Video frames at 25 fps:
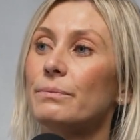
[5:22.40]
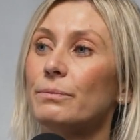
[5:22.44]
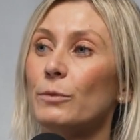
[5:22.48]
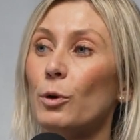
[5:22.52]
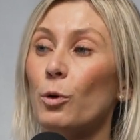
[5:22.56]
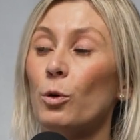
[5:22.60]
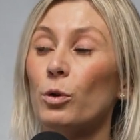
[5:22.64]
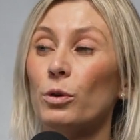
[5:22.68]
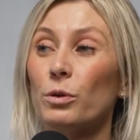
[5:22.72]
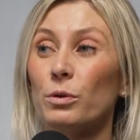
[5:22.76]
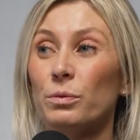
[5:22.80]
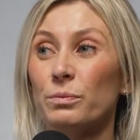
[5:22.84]

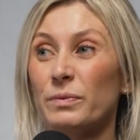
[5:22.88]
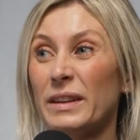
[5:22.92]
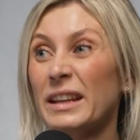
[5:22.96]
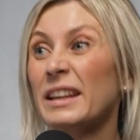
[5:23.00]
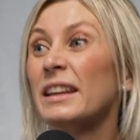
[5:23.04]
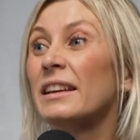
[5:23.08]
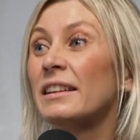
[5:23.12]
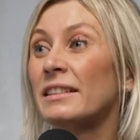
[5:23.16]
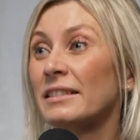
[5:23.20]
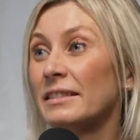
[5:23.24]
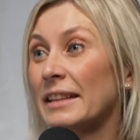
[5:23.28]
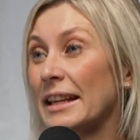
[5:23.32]
or
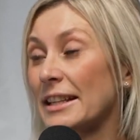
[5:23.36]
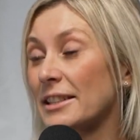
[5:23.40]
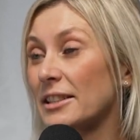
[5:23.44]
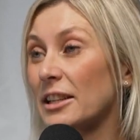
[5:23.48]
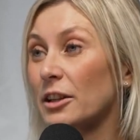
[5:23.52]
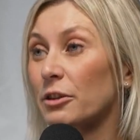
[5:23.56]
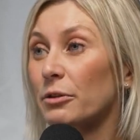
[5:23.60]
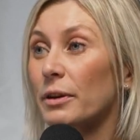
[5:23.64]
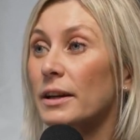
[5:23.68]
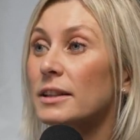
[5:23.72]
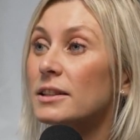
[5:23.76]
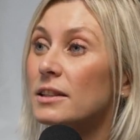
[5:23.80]
it at least
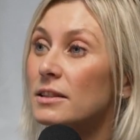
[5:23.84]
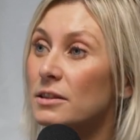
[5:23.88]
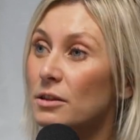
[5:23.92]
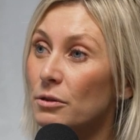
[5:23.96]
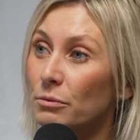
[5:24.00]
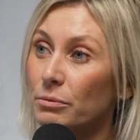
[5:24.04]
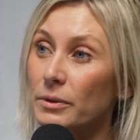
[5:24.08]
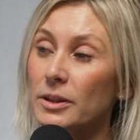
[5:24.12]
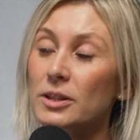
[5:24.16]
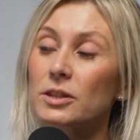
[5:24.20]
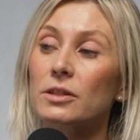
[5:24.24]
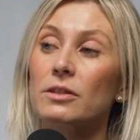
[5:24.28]
increases the
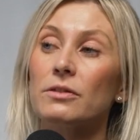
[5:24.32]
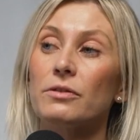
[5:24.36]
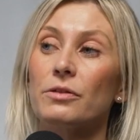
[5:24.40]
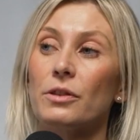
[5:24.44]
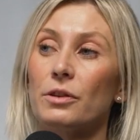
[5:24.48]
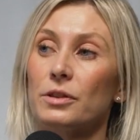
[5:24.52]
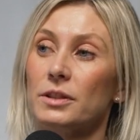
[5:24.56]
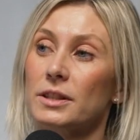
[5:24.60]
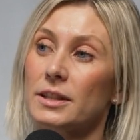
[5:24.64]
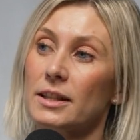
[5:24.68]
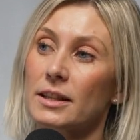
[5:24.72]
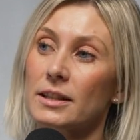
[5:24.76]
risk of
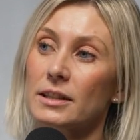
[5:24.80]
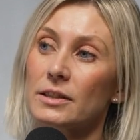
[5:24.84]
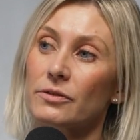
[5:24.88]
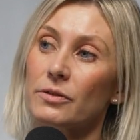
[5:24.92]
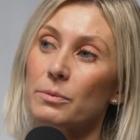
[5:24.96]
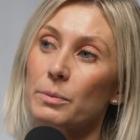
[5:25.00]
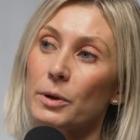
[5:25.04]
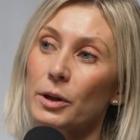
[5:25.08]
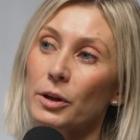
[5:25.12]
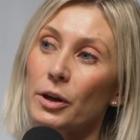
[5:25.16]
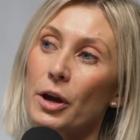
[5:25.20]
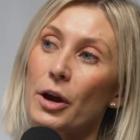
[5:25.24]
those things
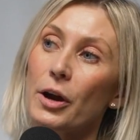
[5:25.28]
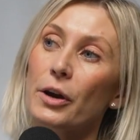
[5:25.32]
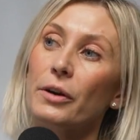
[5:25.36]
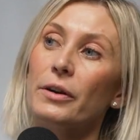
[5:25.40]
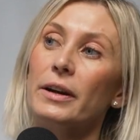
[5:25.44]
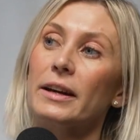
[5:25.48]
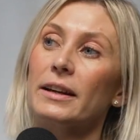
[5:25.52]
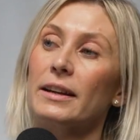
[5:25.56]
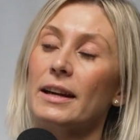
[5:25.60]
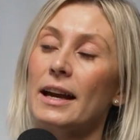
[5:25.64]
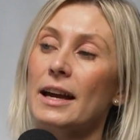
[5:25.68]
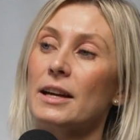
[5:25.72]
from
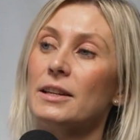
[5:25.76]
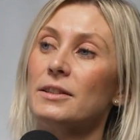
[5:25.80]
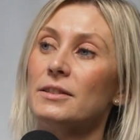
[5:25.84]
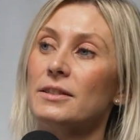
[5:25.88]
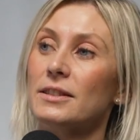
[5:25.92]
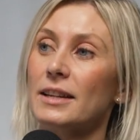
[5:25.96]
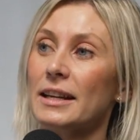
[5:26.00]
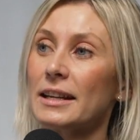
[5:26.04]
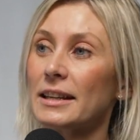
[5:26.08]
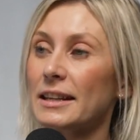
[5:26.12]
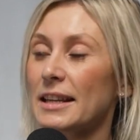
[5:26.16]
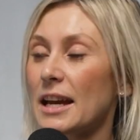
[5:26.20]
occurring.
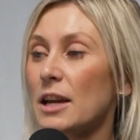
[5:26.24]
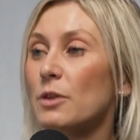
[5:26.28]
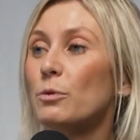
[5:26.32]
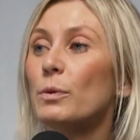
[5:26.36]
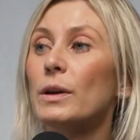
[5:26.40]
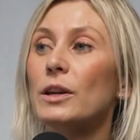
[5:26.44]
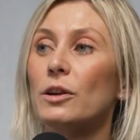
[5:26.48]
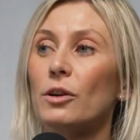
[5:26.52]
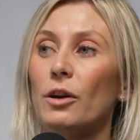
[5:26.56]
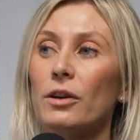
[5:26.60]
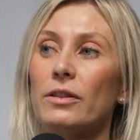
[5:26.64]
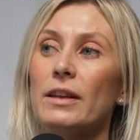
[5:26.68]
And again,
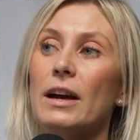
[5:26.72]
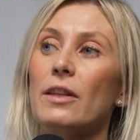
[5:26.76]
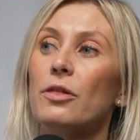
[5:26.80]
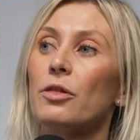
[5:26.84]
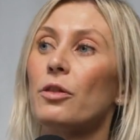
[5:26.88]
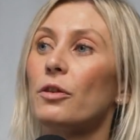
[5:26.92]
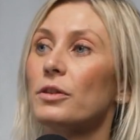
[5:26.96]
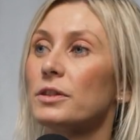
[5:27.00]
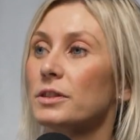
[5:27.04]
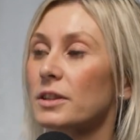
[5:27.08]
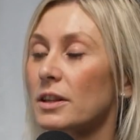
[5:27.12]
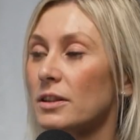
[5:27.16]
we know that
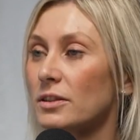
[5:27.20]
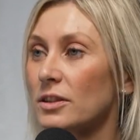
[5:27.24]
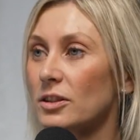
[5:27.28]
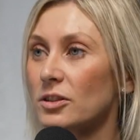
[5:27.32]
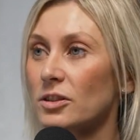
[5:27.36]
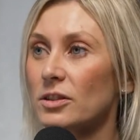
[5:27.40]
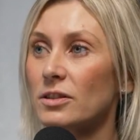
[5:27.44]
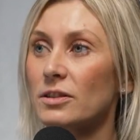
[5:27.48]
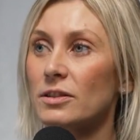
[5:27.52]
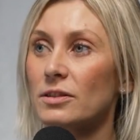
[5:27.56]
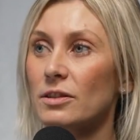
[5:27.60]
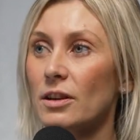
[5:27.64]
those
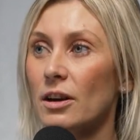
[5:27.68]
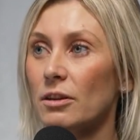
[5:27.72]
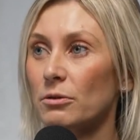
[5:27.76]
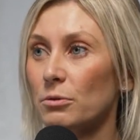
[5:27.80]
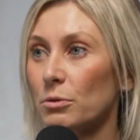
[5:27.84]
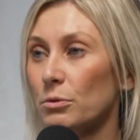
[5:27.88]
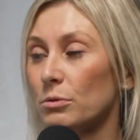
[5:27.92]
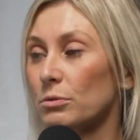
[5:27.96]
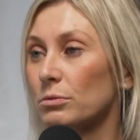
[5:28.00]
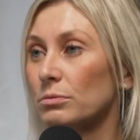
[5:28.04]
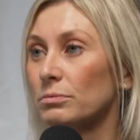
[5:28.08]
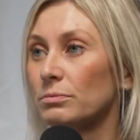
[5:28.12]
conditions are
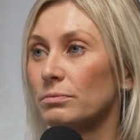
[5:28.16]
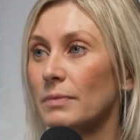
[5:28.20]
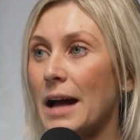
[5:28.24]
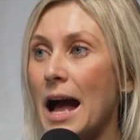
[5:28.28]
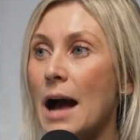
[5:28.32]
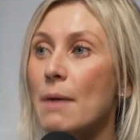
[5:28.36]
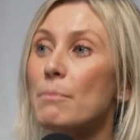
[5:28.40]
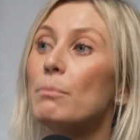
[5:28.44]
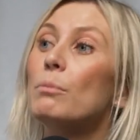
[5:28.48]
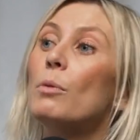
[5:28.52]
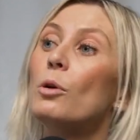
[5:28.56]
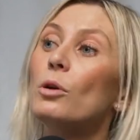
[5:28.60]
all
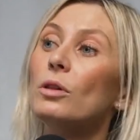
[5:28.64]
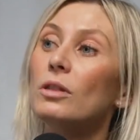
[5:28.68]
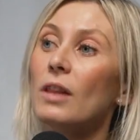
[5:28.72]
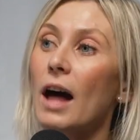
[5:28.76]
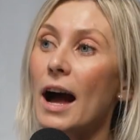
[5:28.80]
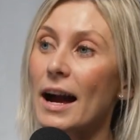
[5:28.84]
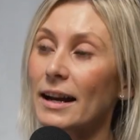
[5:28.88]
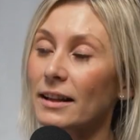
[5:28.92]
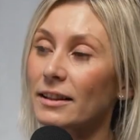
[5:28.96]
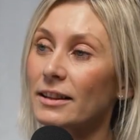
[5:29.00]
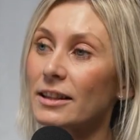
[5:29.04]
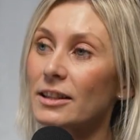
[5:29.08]
more
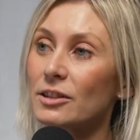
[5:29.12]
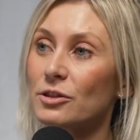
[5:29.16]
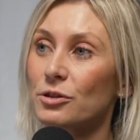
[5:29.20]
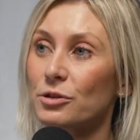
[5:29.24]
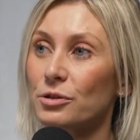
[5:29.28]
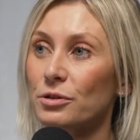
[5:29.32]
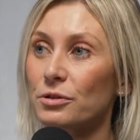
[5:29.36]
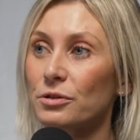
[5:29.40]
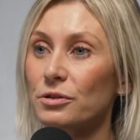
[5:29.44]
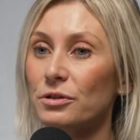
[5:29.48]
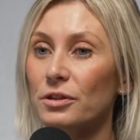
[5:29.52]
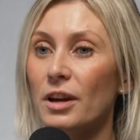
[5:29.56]
likely
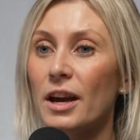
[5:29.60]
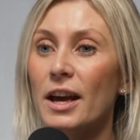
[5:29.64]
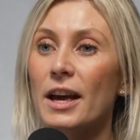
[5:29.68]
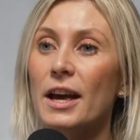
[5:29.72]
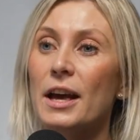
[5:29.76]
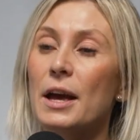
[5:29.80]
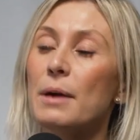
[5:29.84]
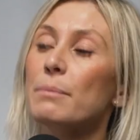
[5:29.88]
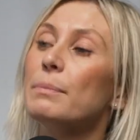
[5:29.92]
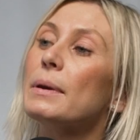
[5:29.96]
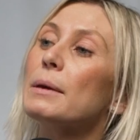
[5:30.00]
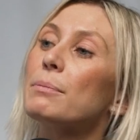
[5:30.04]
to
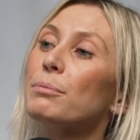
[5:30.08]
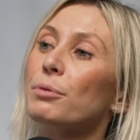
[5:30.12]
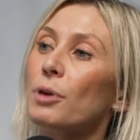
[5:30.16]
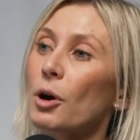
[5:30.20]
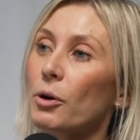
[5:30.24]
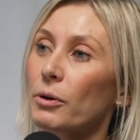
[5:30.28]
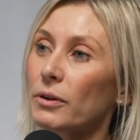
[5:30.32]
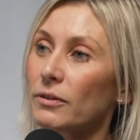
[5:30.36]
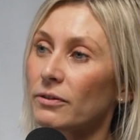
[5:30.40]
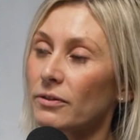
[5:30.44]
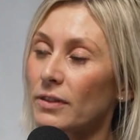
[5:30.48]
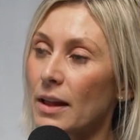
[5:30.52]
be
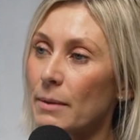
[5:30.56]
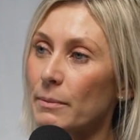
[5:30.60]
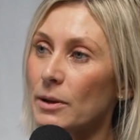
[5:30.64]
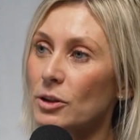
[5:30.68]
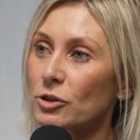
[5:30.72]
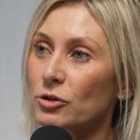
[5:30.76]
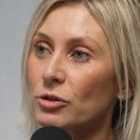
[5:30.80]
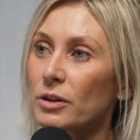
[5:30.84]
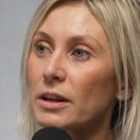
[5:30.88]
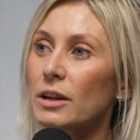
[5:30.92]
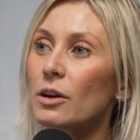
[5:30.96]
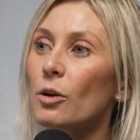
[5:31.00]

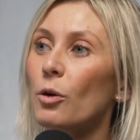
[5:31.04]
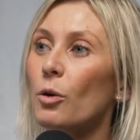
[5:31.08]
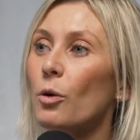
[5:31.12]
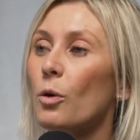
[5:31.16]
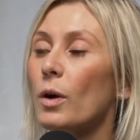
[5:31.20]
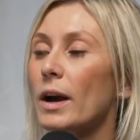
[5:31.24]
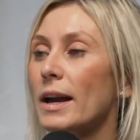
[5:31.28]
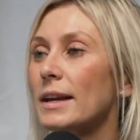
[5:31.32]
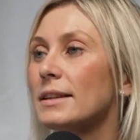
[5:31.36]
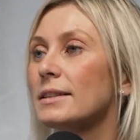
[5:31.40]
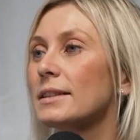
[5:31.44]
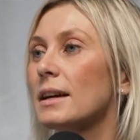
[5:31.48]
pro-inflammatory
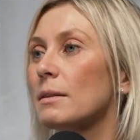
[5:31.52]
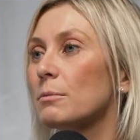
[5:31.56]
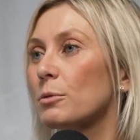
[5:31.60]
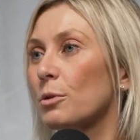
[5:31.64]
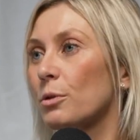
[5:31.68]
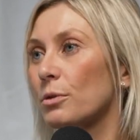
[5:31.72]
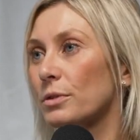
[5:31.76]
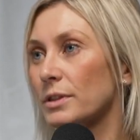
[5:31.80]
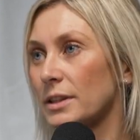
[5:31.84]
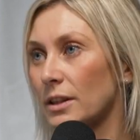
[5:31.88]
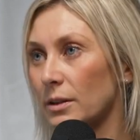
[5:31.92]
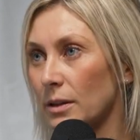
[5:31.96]
or end up
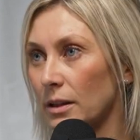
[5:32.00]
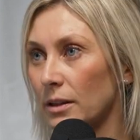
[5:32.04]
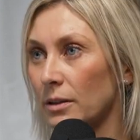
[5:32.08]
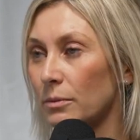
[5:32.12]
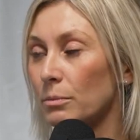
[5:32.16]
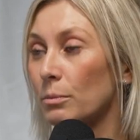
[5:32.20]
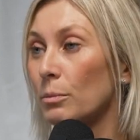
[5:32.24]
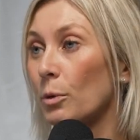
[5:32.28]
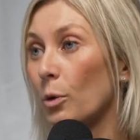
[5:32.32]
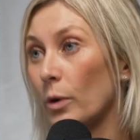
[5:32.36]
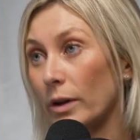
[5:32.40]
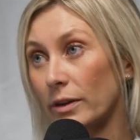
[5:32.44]
causing
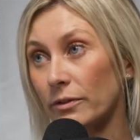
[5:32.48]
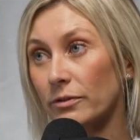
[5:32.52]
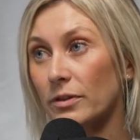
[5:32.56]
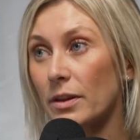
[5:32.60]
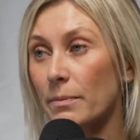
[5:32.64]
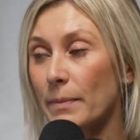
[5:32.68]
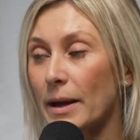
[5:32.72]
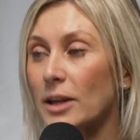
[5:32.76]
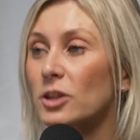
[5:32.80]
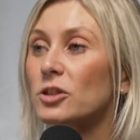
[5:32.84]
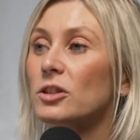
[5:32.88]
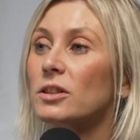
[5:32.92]
more
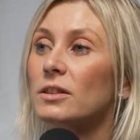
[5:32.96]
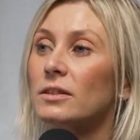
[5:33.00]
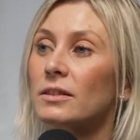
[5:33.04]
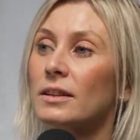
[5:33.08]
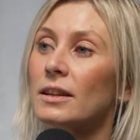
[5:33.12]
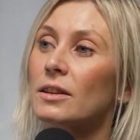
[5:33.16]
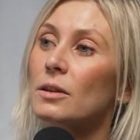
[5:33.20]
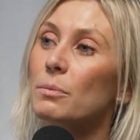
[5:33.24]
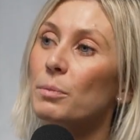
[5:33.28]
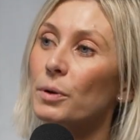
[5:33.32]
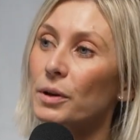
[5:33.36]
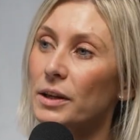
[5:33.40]
inflammation
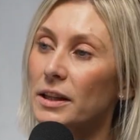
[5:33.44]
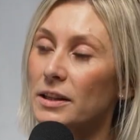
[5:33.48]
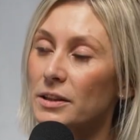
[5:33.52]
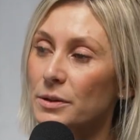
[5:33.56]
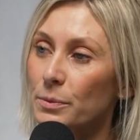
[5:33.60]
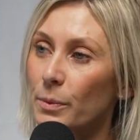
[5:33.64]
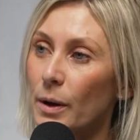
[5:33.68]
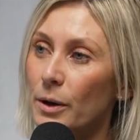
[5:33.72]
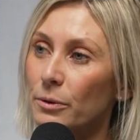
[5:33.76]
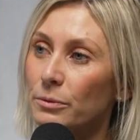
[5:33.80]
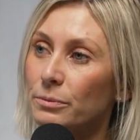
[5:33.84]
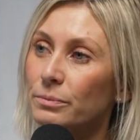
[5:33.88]
in the body
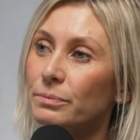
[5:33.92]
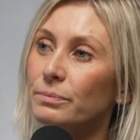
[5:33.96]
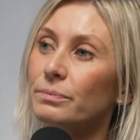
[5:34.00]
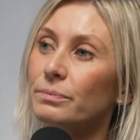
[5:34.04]
as well.